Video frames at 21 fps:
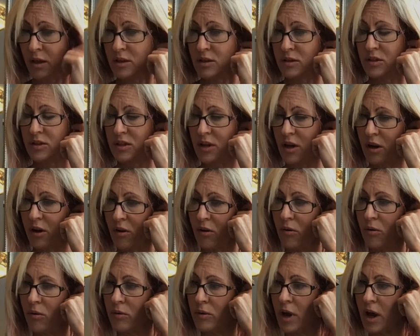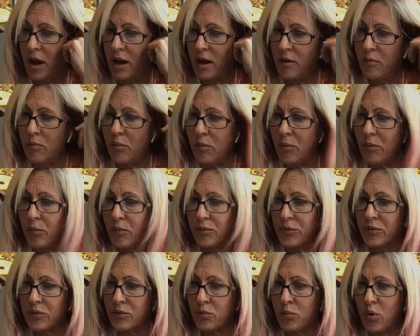So, um,
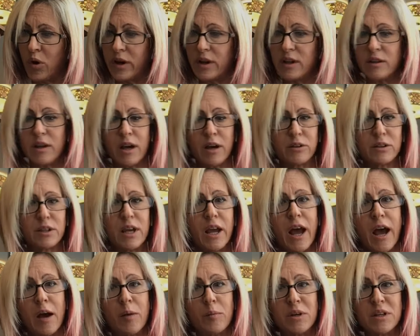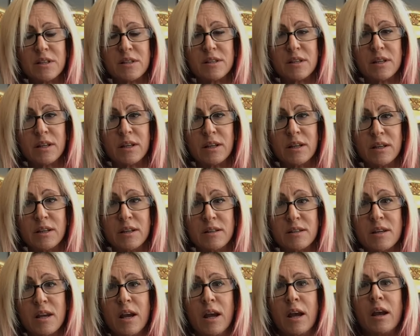one of the healthy habits
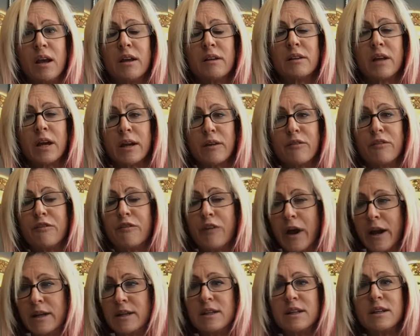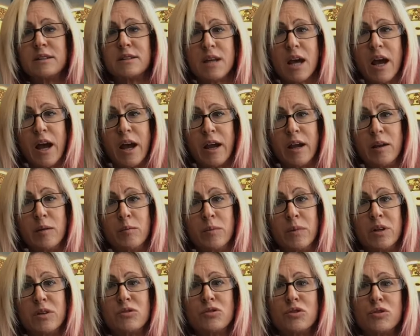is like finding time
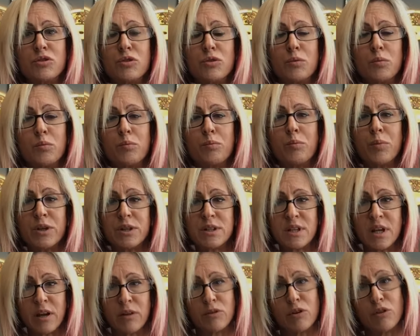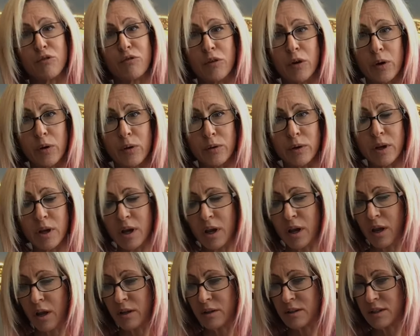to put down your phone,
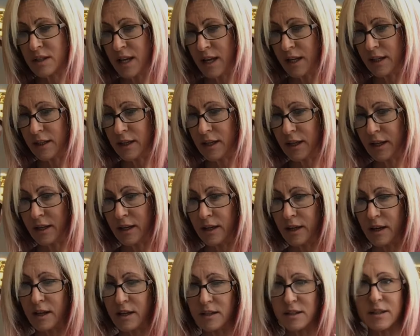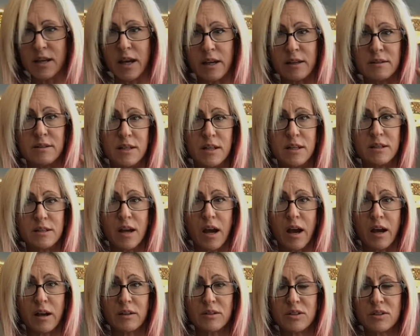taking a tech
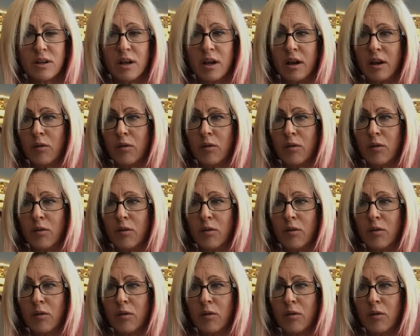detox.